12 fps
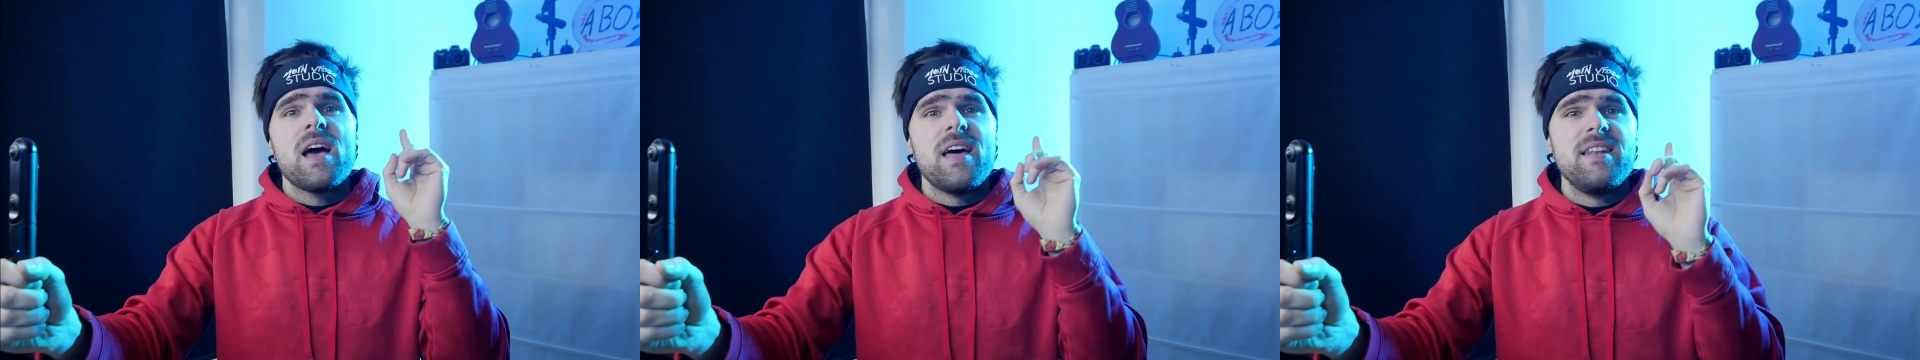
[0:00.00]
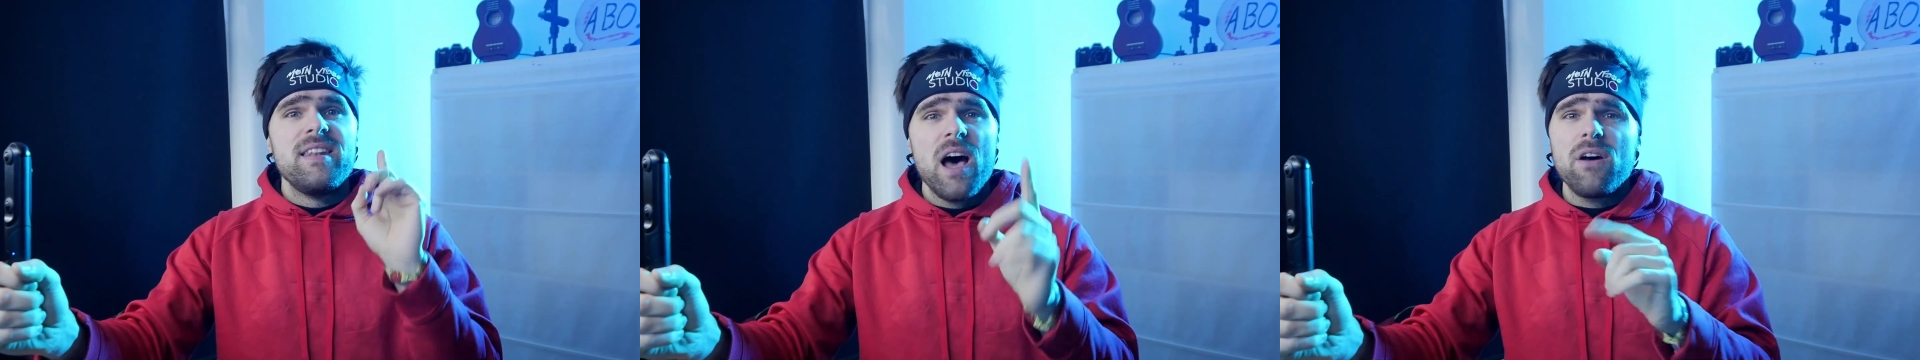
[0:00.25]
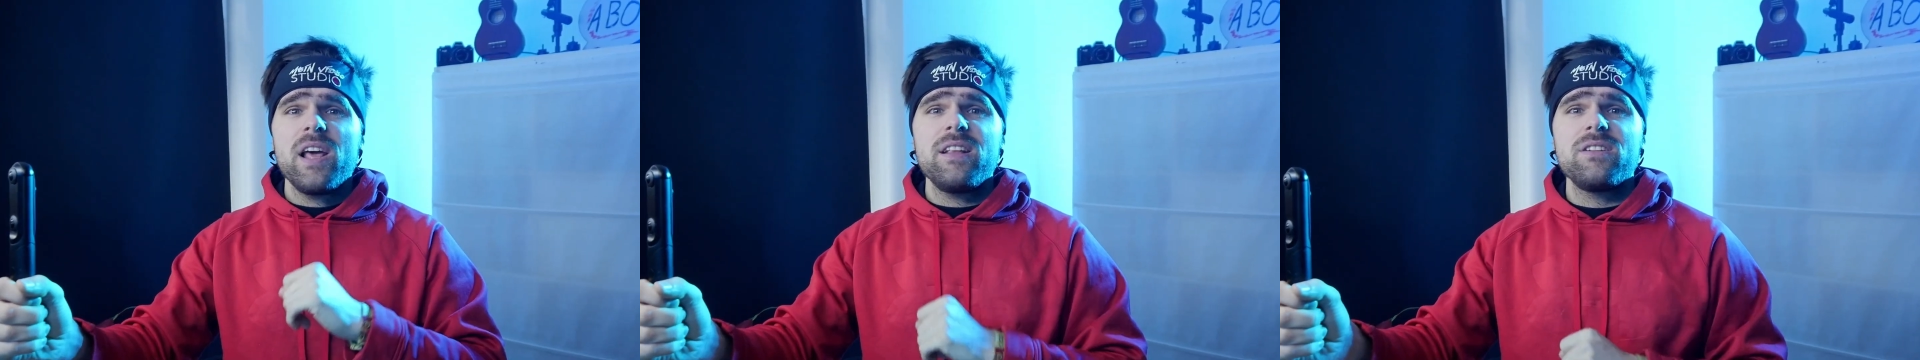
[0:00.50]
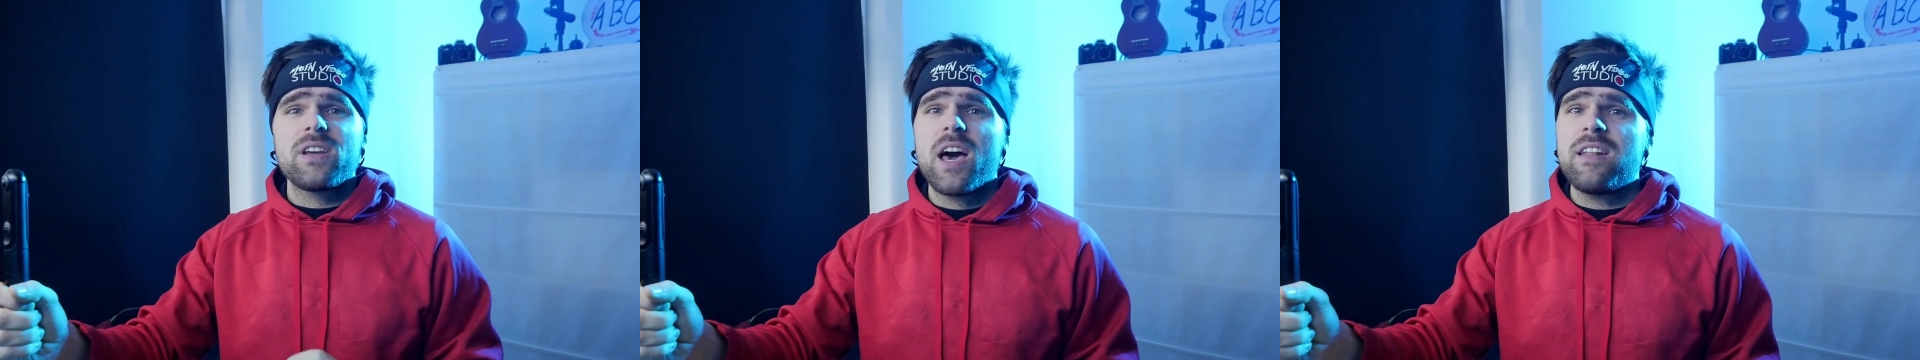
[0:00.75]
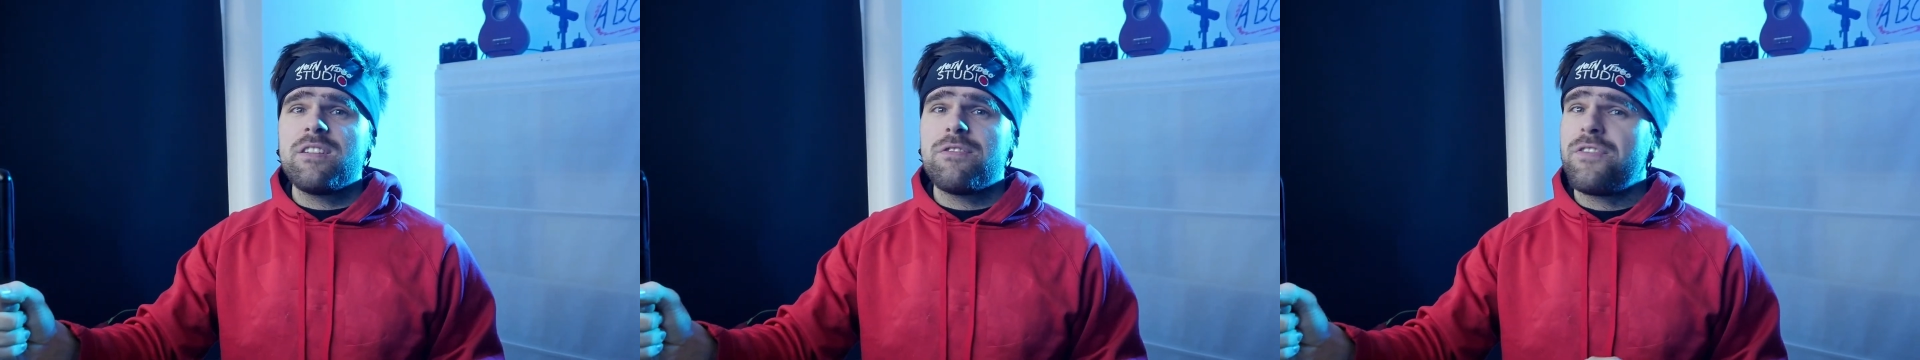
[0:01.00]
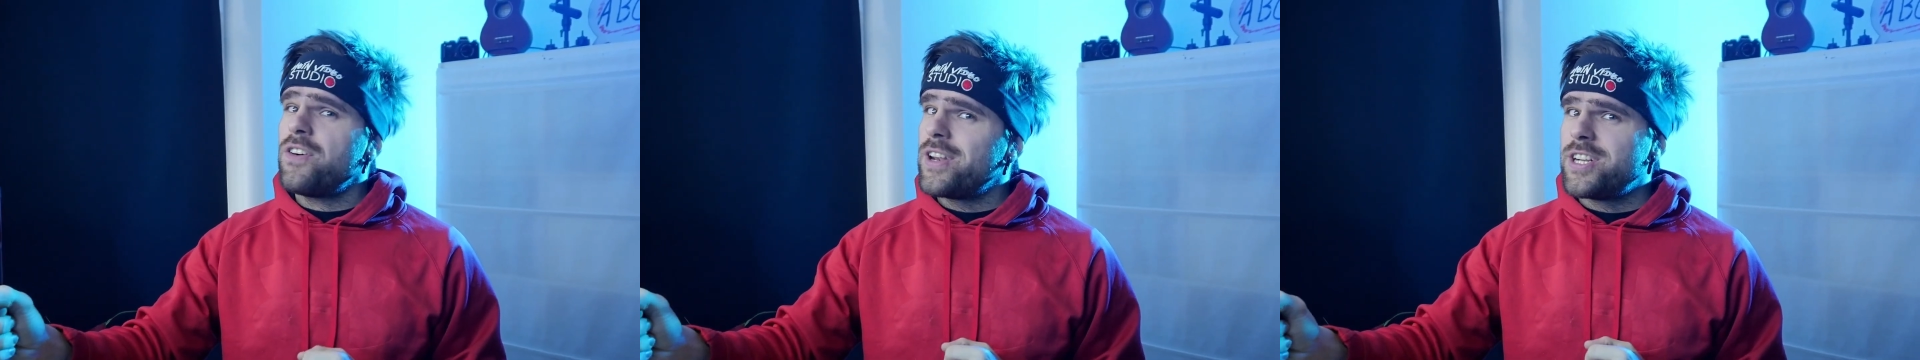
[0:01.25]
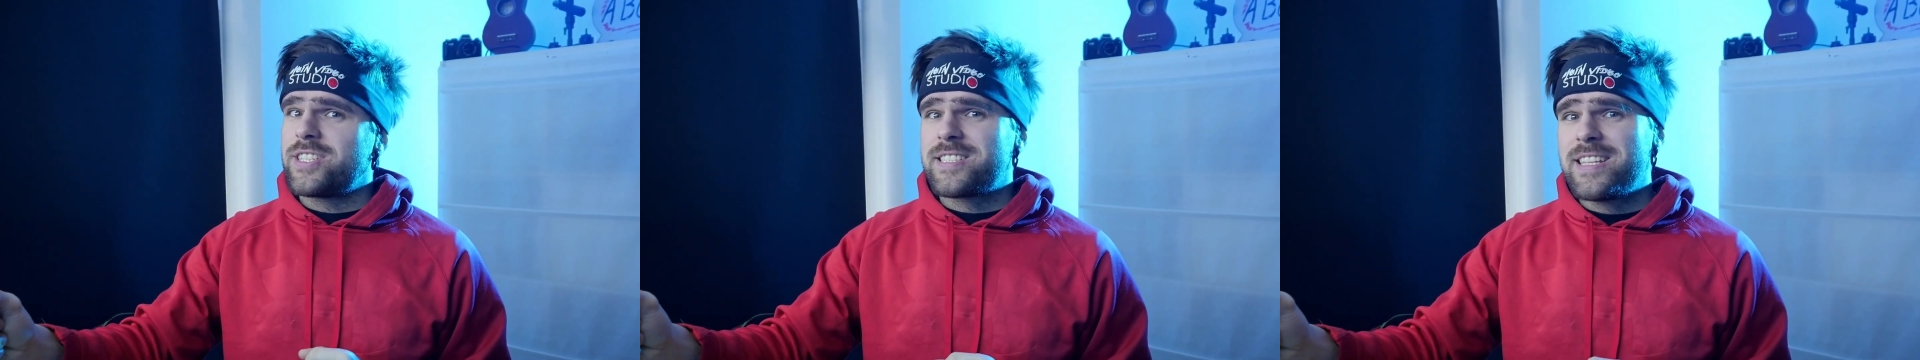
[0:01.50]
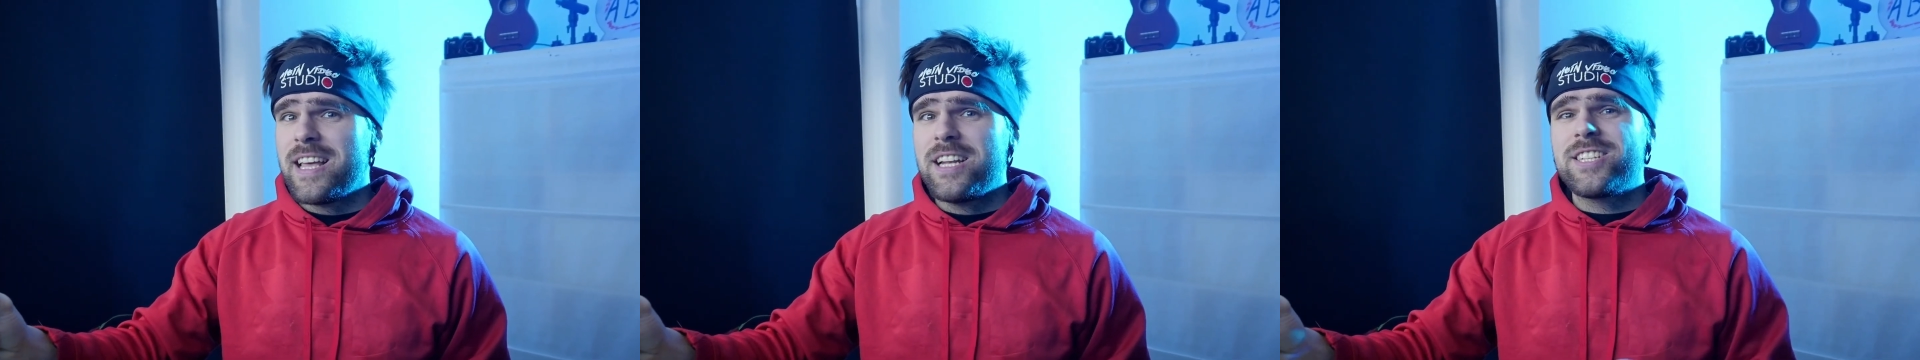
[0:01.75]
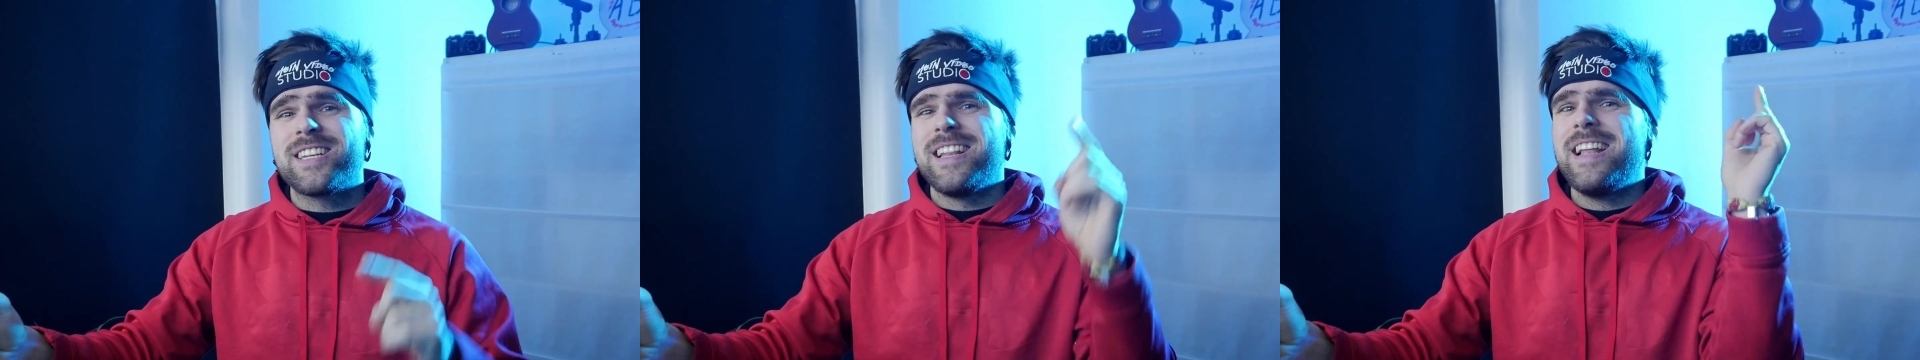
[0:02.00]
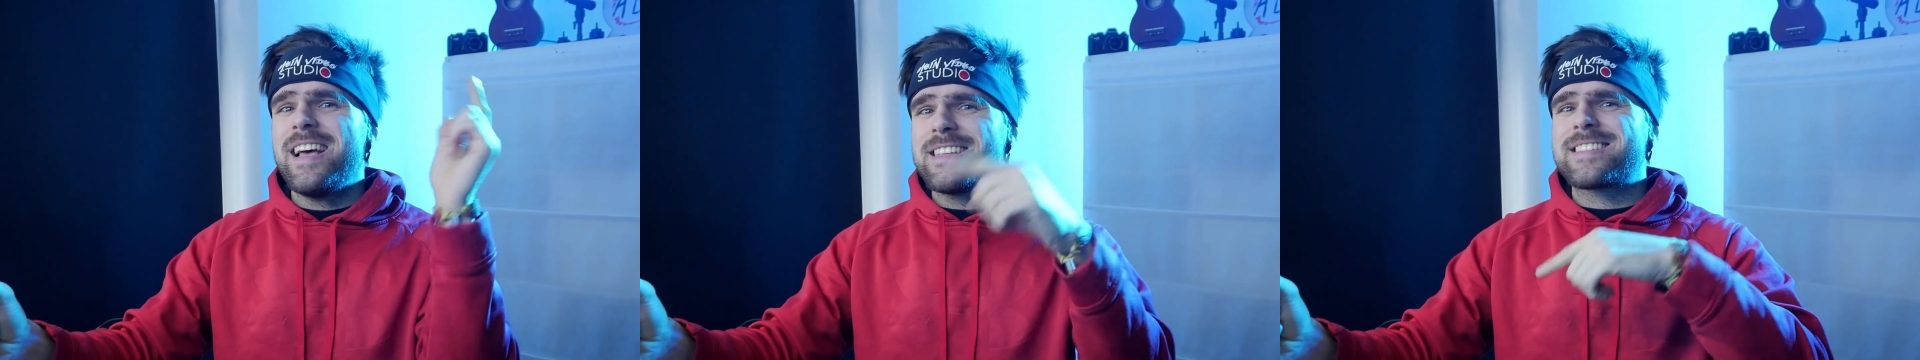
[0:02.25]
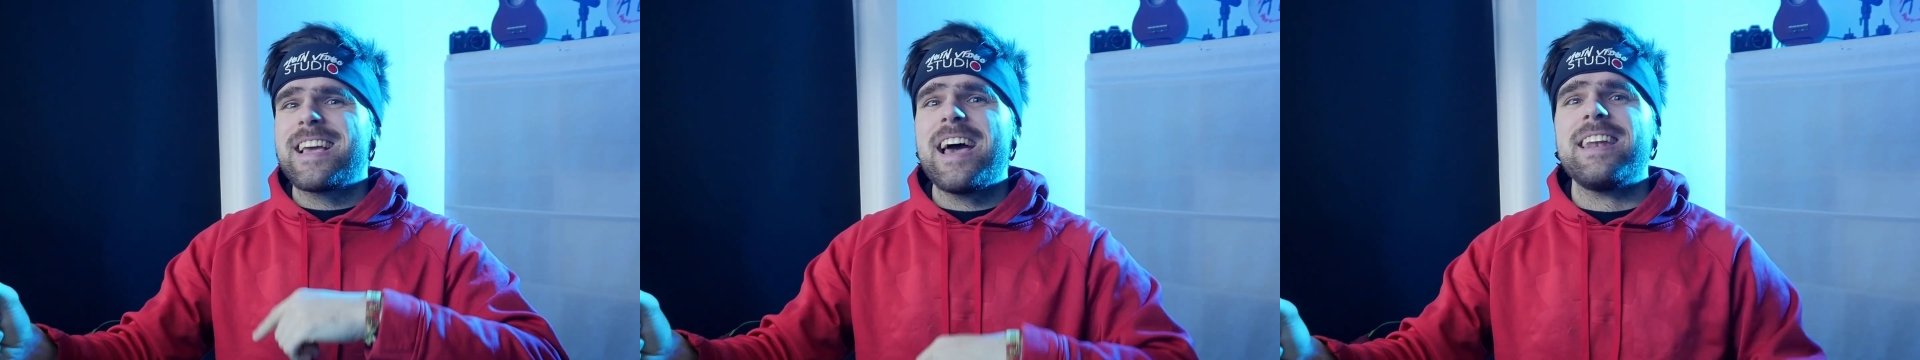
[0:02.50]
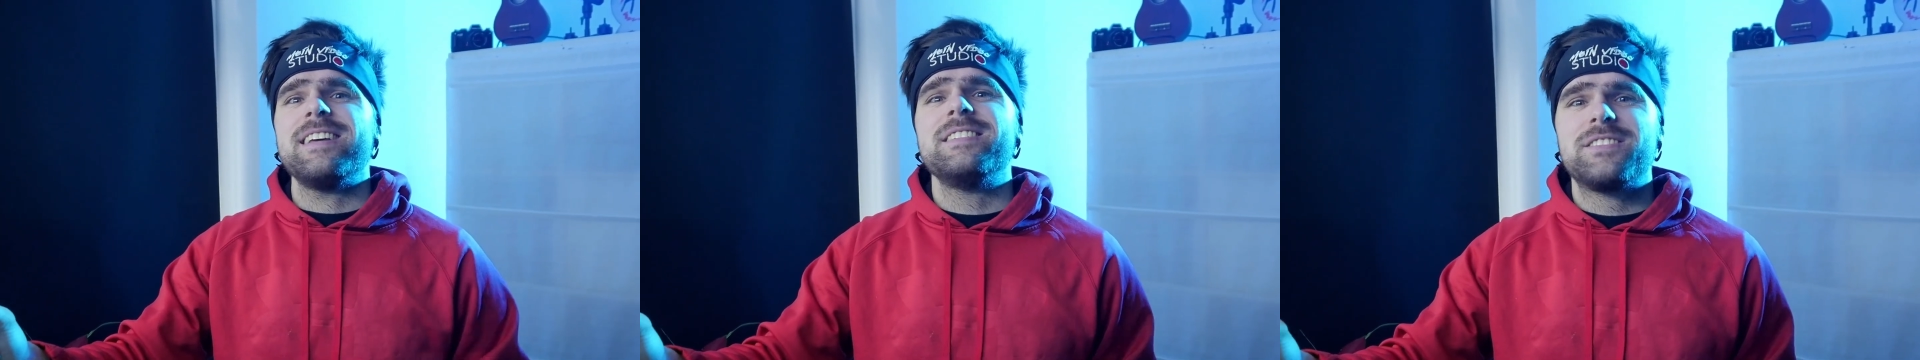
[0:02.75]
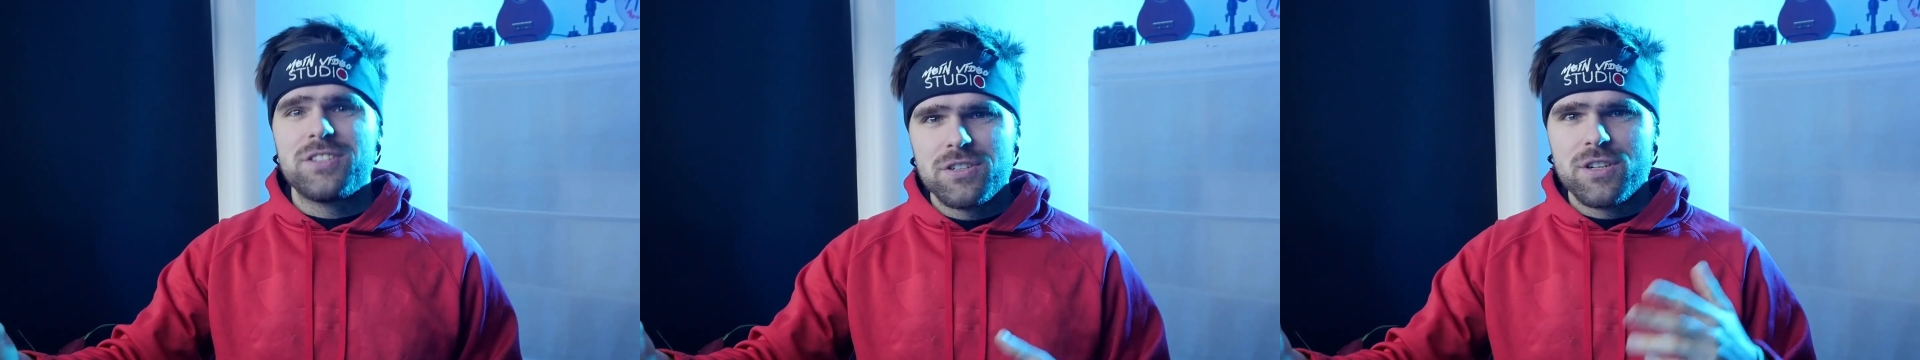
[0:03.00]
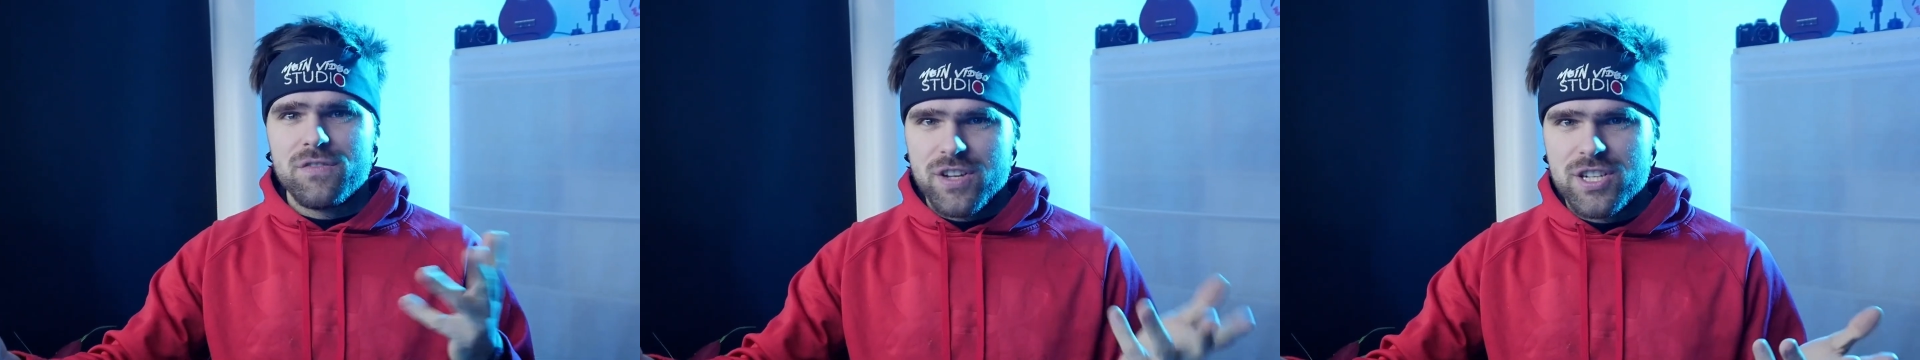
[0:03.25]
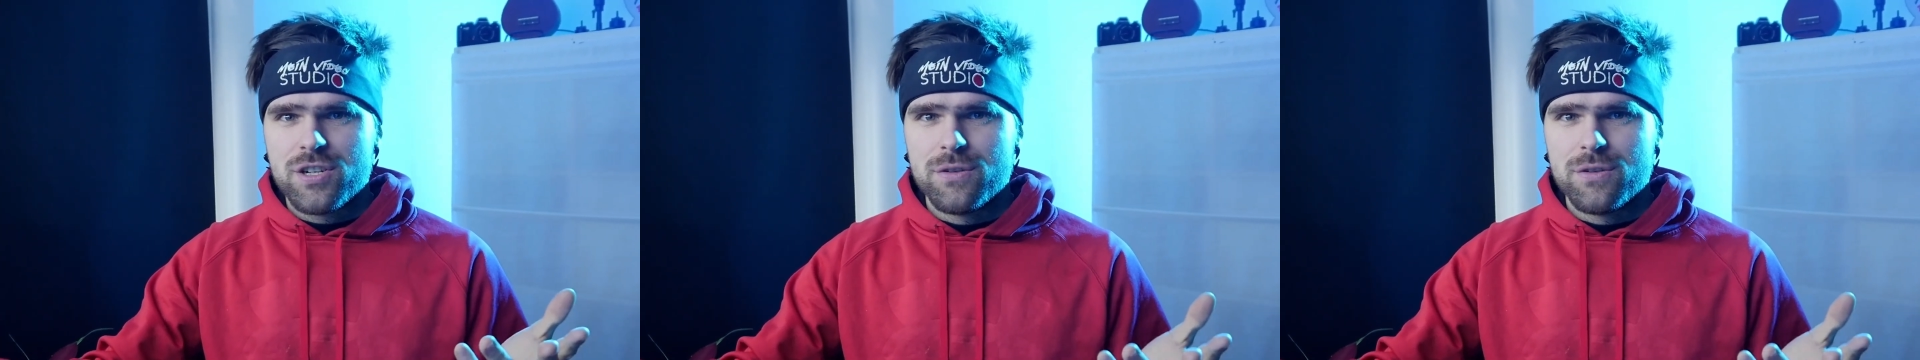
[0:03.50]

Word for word: Now that you got your footage stitched, let's get into DaVinci